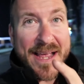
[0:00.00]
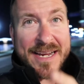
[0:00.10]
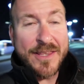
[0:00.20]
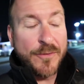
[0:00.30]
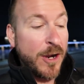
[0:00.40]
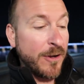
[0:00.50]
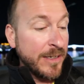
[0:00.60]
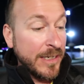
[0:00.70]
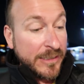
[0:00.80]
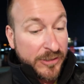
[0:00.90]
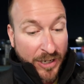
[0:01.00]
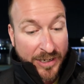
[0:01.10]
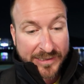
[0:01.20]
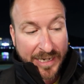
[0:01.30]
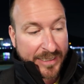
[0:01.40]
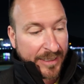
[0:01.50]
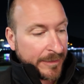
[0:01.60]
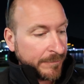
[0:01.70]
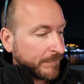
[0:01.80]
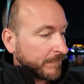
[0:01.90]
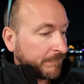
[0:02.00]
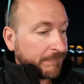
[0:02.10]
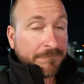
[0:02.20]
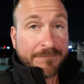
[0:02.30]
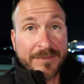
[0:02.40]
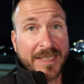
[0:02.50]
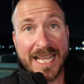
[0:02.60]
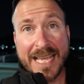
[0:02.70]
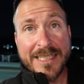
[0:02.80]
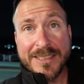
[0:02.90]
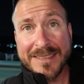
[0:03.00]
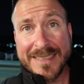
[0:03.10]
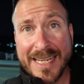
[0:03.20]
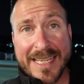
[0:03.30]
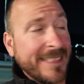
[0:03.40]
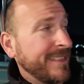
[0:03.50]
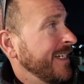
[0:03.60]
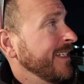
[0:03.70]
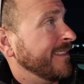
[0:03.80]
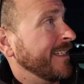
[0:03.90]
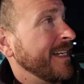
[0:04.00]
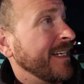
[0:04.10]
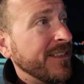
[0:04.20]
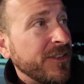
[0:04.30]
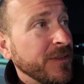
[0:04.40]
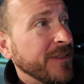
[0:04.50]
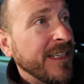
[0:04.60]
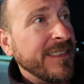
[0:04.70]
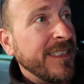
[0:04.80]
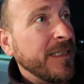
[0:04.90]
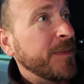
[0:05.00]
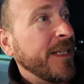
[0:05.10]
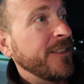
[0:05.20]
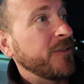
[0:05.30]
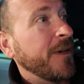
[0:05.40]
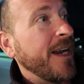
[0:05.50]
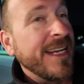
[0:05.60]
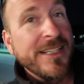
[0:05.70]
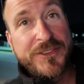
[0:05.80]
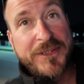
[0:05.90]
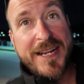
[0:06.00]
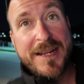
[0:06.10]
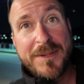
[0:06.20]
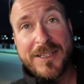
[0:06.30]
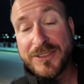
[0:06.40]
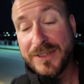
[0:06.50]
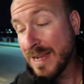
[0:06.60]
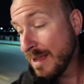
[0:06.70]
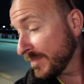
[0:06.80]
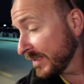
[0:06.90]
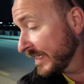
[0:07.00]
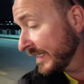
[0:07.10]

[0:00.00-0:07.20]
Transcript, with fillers: back on the road, start cycling, and then just take it as it is. And then as soon as I see a place where I can string up, I'll string up.